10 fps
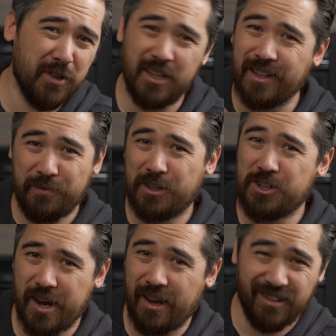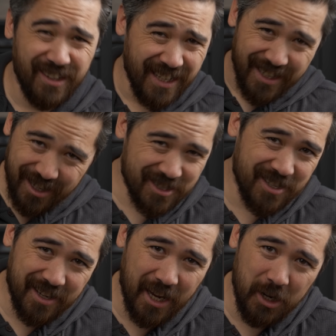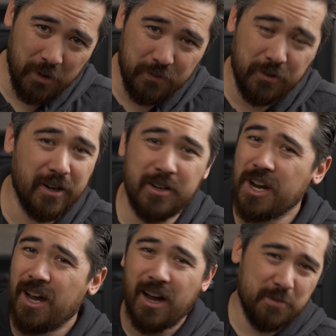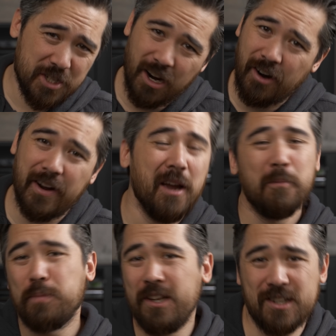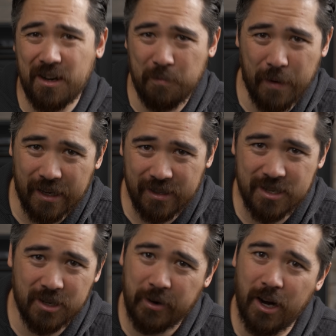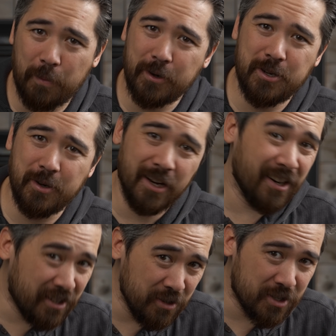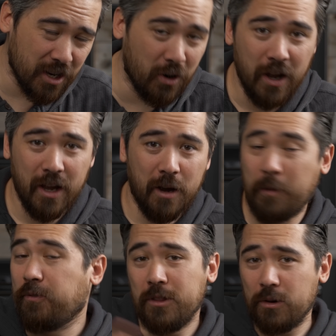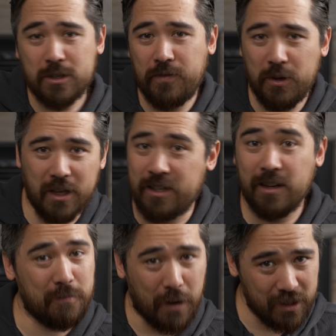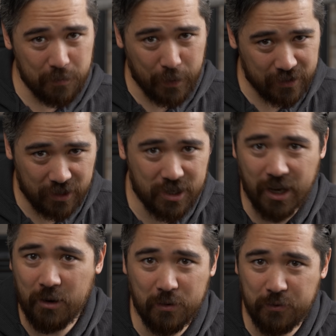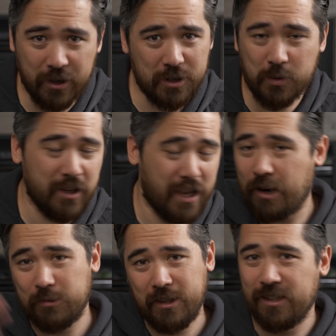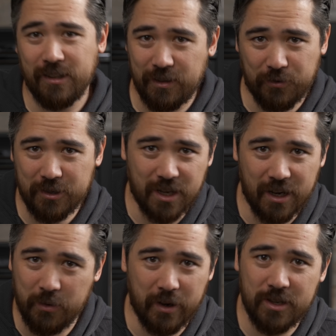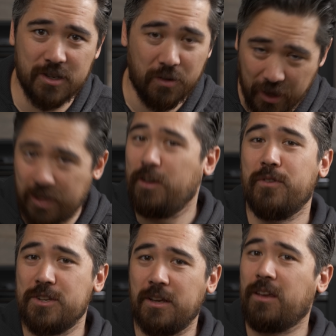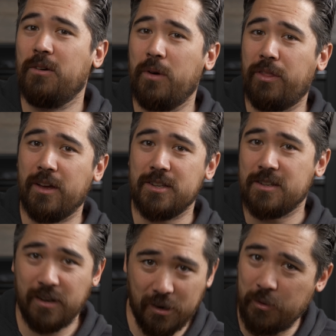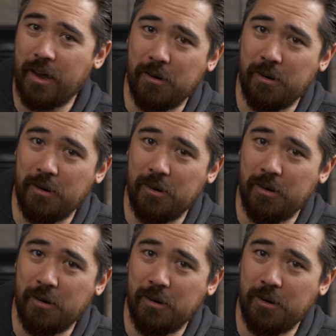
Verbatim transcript: of you that left the channel because of the K-01 footage, I'm sorry, please come back. This is a great opportunity to do so. But for those of you that didn't mind the Pentax K-01 footage, well, you can't really tell the difference anyway. So thank you for sticking with us and here we